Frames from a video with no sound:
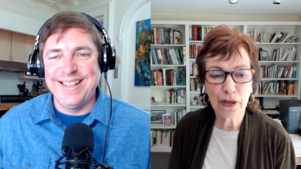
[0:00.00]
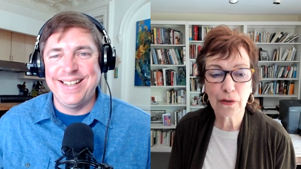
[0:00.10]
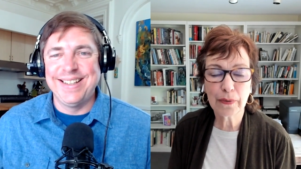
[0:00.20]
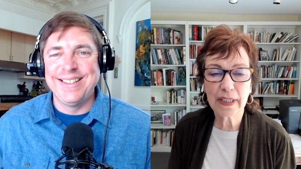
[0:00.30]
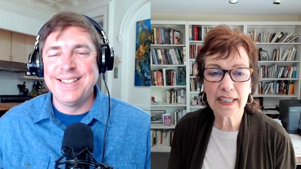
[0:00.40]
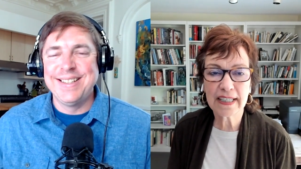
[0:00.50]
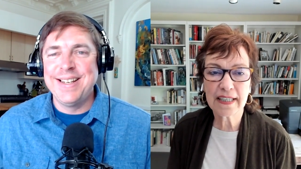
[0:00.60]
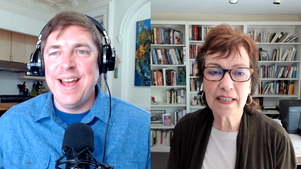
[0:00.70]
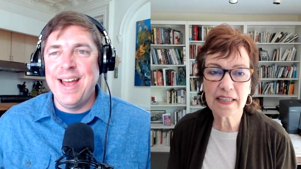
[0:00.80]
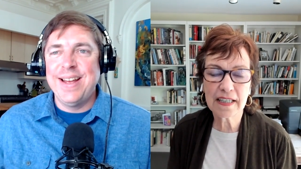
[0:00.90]
Speaker 1: No, well,
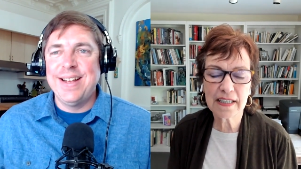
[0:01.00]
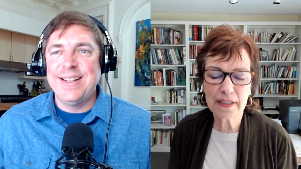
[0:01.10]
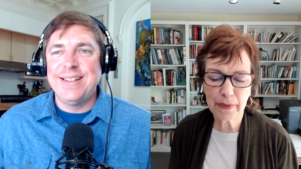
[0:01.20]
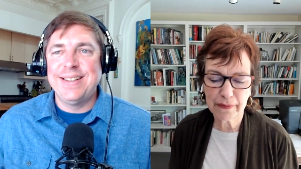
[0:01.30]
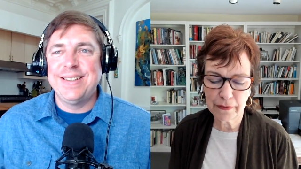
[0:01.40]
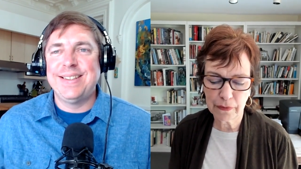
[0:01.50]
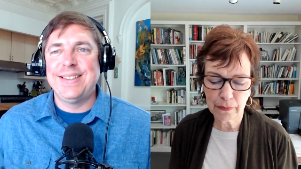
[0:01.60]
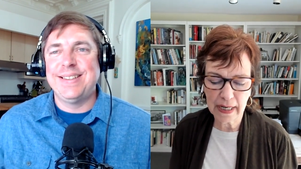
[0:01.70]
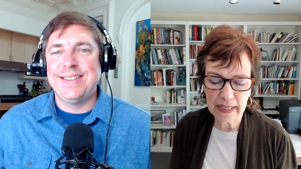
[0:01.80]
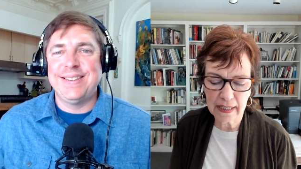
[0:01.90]
the thing is with
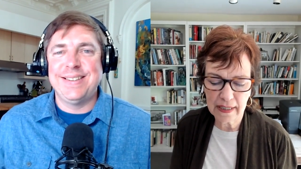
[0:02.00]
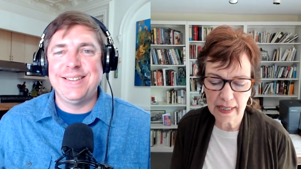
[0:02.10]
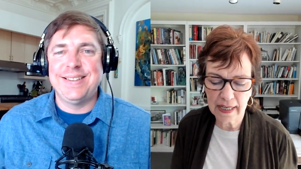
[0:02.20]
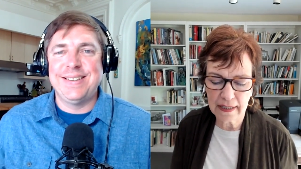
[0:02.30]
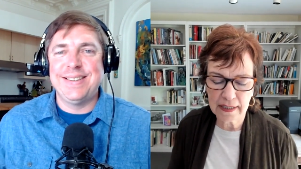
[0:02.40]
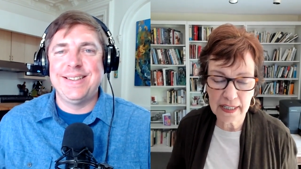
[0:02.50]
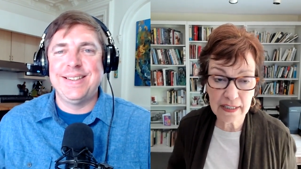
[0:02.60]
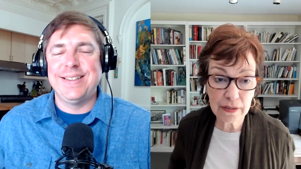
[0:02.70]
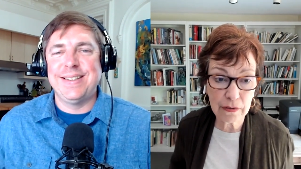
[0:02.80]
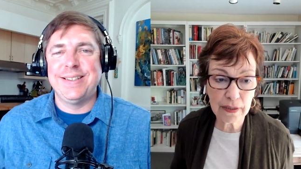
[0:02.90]
food writing that
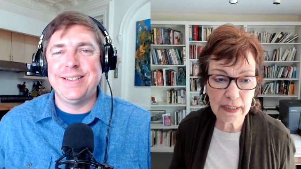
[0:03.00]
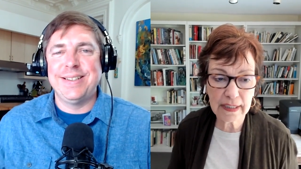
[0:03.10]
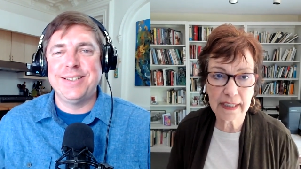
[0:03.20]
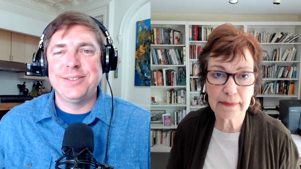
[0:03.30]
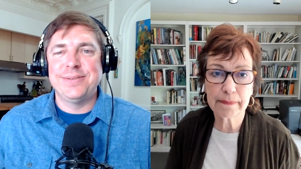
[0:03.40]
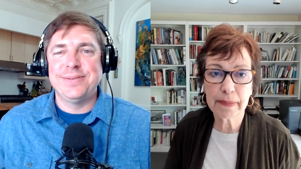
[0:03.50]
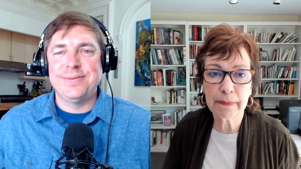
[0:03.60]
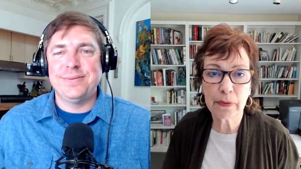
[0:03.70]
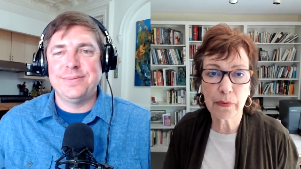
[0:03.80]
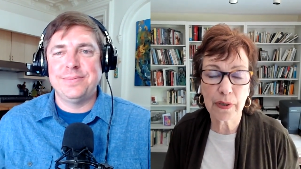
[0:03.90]
historically
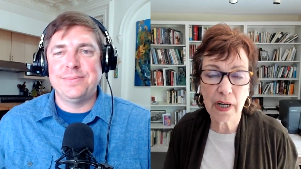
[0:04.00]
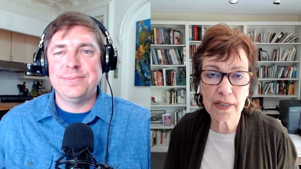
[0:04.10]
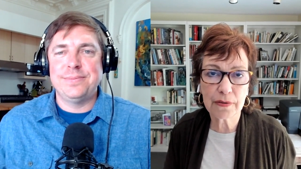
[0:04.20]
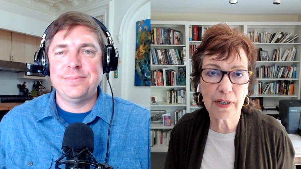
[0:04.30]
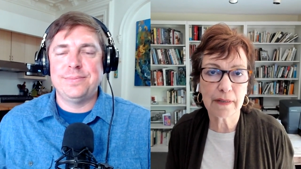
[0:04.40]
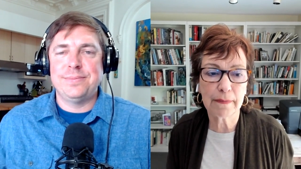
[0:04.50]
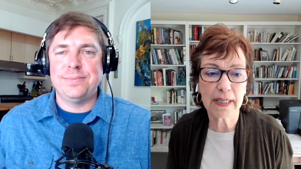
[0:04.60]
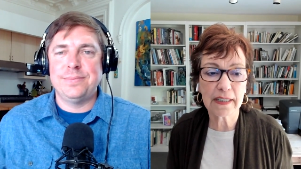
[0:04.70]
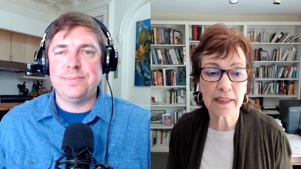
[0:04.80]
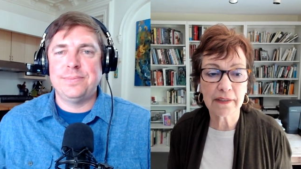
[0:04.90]
people were not trying to
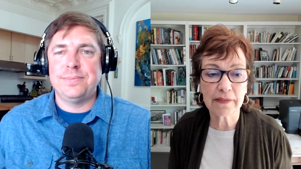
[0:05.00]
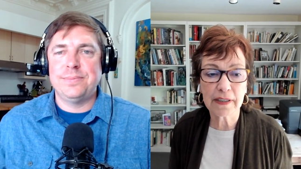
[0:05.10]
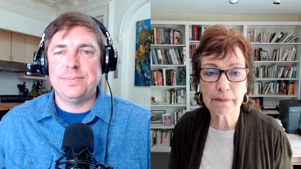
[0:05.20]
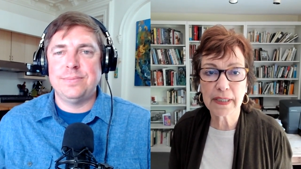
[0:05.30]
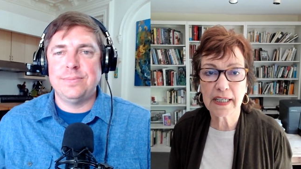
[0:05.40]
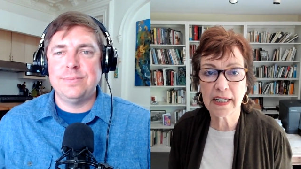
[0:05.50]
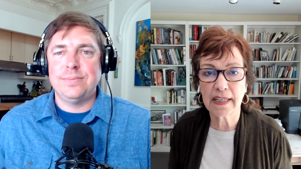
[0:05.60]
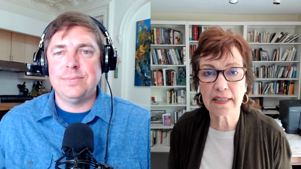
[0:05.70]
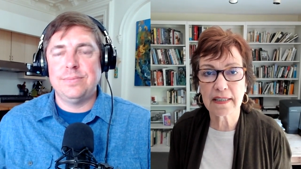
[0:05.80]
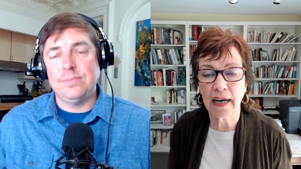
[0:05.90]
make a living,
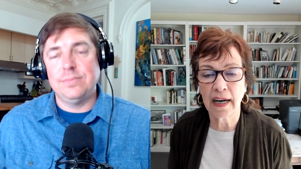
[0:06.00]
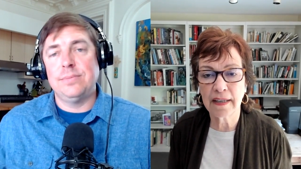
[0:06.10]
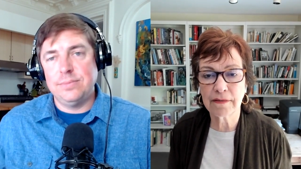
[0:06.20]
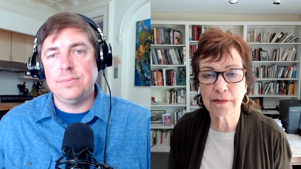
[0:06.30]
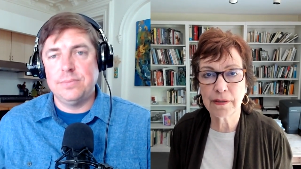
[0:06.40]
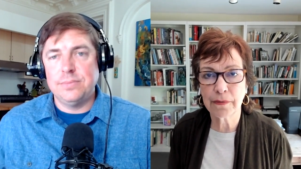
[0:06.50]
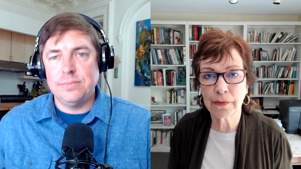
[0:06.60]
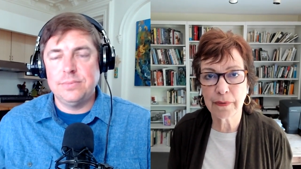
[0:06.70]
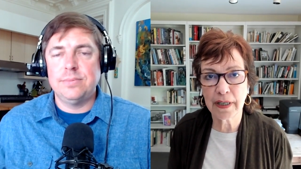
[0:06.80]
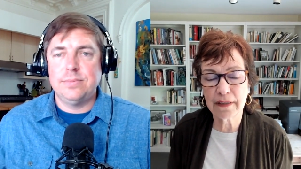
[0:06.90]
because either
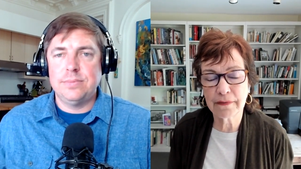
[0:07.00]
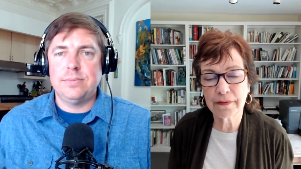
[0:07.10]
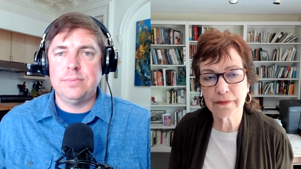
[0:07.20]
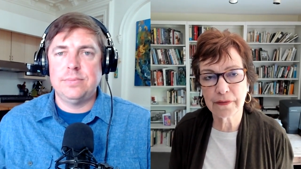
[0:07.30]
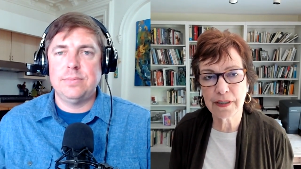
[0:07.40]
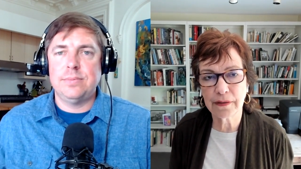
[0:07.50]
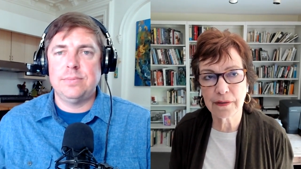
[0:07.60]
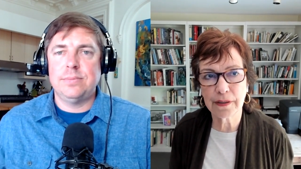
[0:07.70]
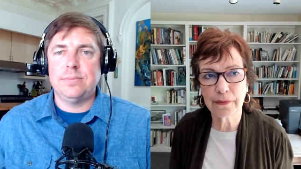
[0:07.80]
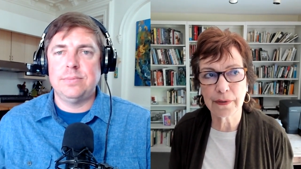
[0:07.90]
you were writing for
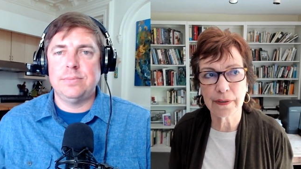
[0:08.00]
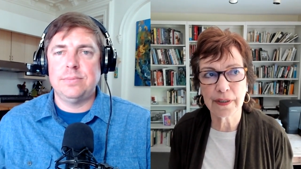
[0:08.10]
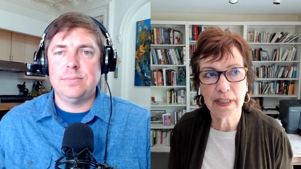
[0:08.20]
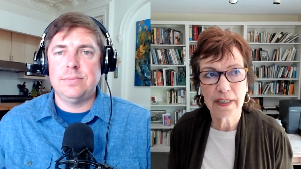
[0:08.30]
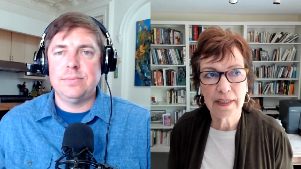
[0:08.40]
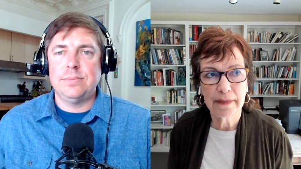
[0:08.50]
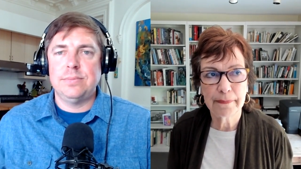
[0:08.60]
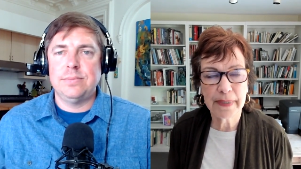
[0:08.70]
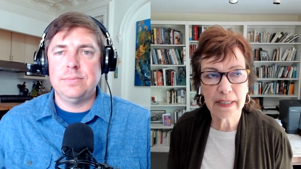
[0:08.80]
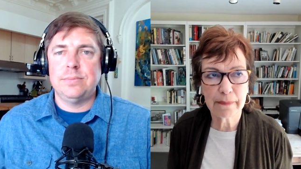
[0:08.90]
free or you were
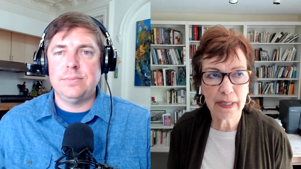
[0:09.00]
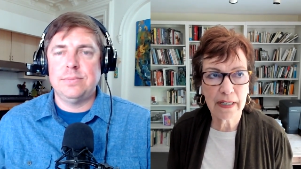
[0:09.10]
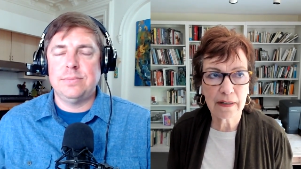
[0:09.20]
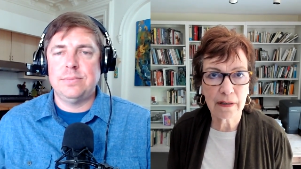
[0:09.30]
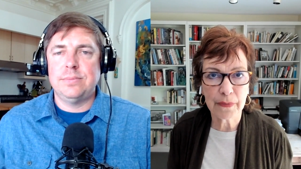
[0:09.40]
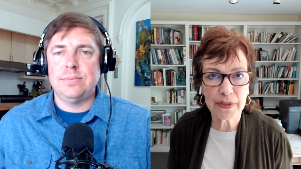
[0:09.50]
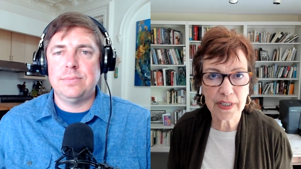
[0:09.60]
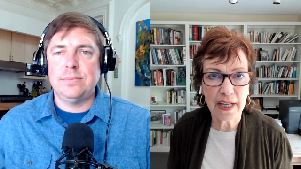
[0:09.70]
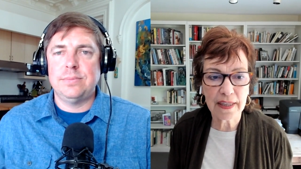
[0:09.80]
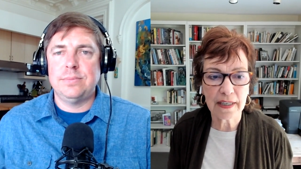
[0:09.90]
being paid
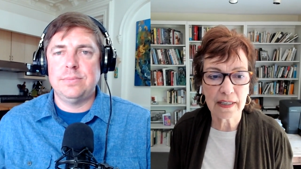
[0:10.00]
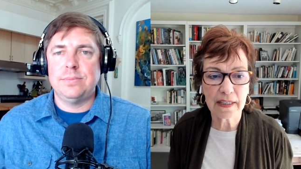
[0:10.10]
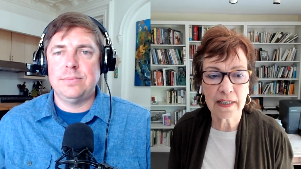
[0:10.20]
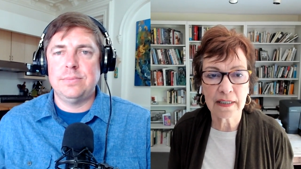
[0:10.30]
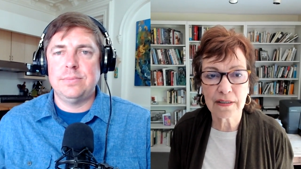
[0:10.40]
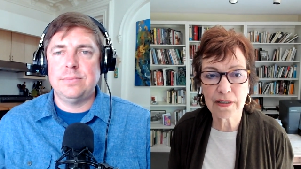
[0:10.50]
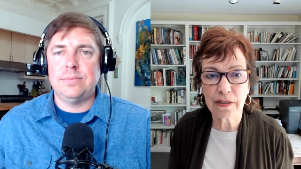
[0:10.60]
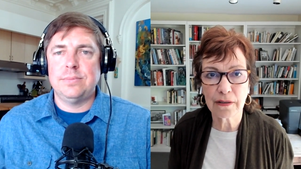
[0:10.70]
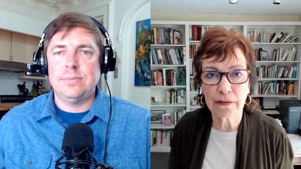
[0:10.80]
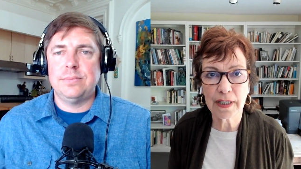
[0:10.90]
almost nothing, and
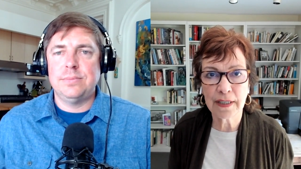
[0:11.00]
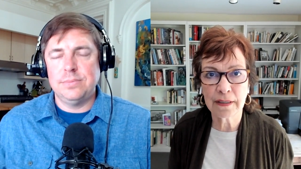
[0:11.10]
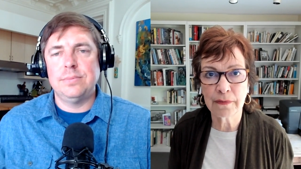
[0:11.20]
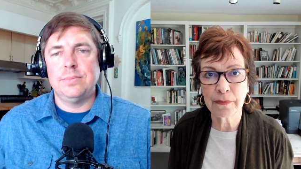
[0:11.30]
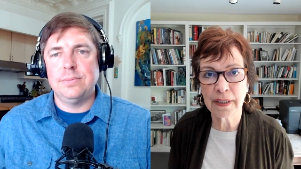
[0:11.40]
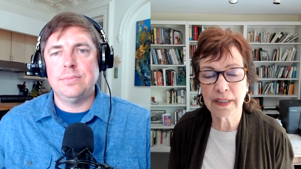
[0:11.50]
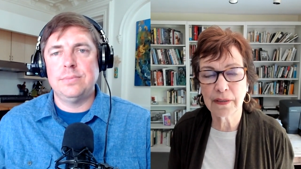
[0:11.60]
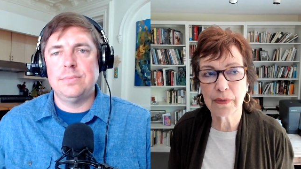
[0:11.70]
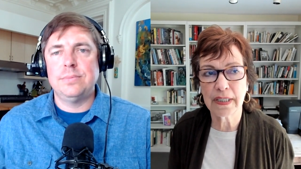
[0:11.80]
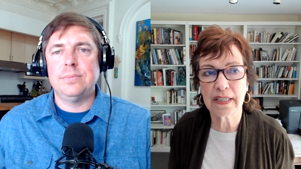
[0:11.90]
so it
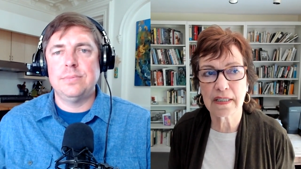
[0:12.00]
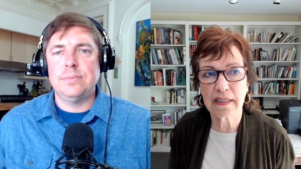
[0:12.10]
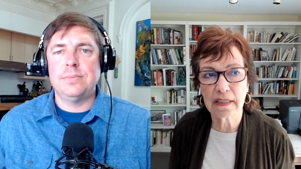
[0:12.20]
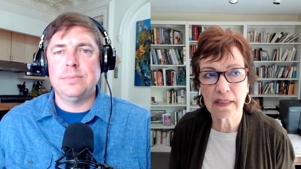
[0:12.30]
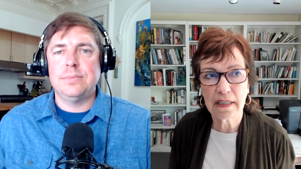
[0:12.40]
really was